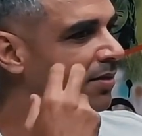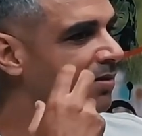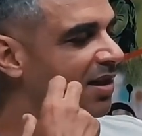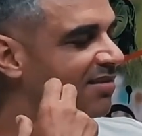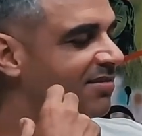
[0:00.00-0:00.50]
Then
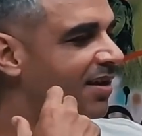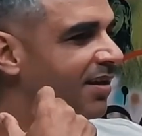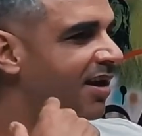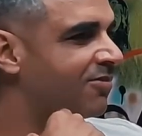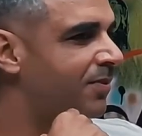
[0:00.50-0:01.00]
next day he
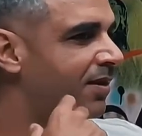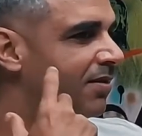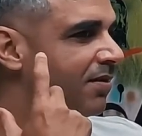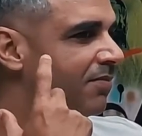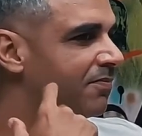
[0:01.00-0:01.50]
asked me,
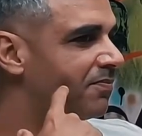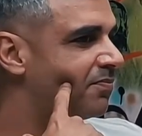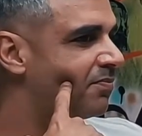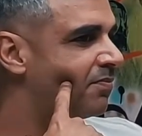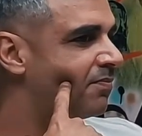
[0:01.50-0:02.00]

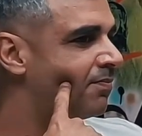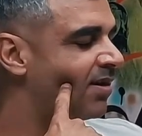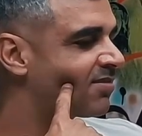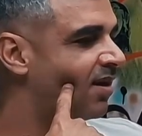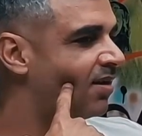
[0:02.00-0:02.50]
my
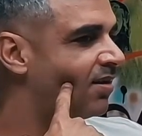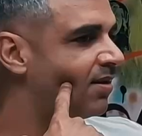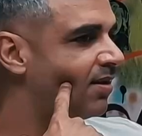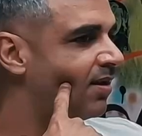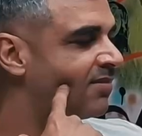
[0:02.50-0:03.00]
son,
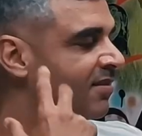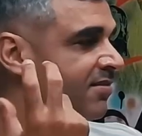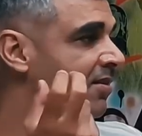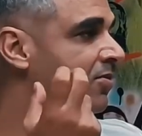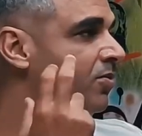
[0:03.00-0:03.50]
he's a
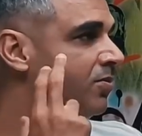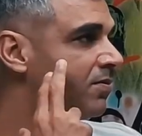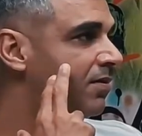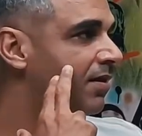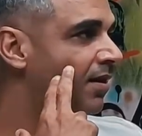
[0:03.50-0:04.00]
CEO.
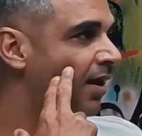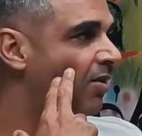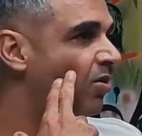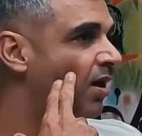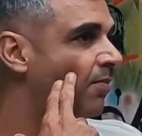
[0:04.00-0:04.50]
Can
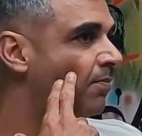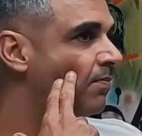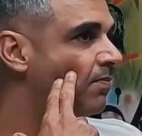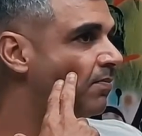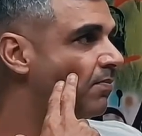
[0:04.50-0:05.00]
you come
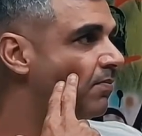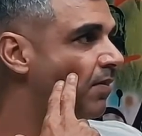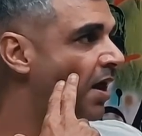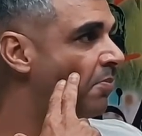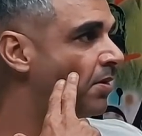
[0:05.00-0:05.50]

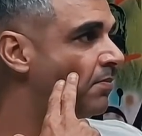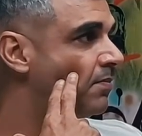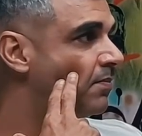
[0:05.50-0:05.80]
help him?